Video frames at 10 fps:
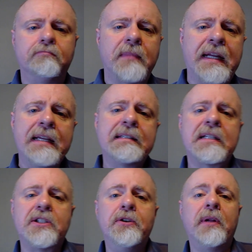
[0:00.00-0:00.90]
it is
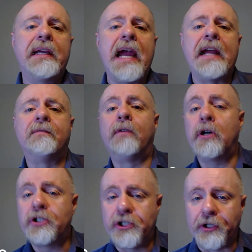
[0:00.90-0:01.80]
this newly gained
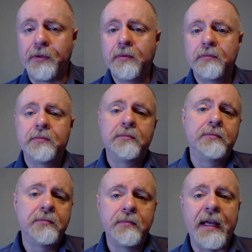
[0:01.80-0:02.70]
virtue
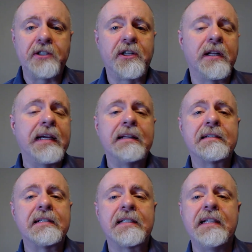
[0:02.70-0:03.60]
that should lead
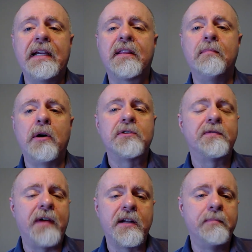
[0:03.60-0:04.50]
us to seek the most
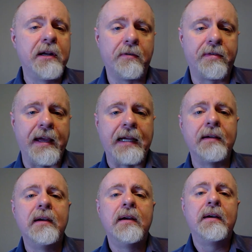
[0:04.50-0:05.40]
fundamental
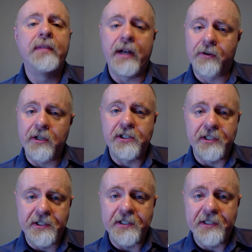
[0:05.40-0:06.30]
thing that a
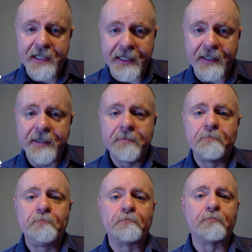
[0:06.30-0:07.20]
Christian should seek,
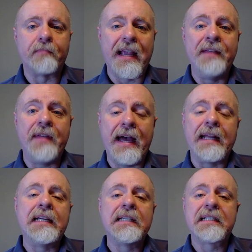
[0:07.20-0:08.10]
and
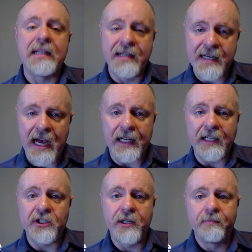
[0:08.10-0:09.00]
that is
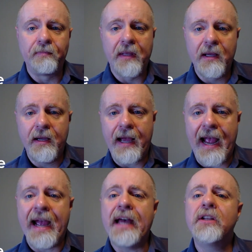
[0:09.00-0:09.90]
knowledge.
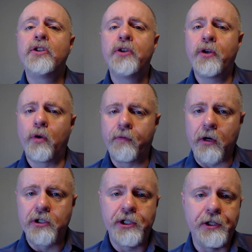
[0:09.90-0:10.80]
Add to your
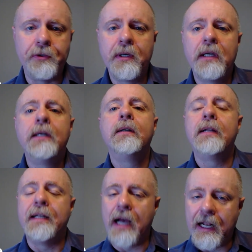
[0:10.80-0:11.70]
virtue
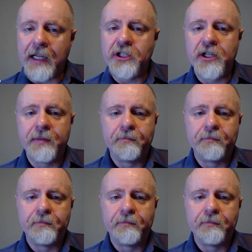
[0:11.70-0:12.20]
knowledge.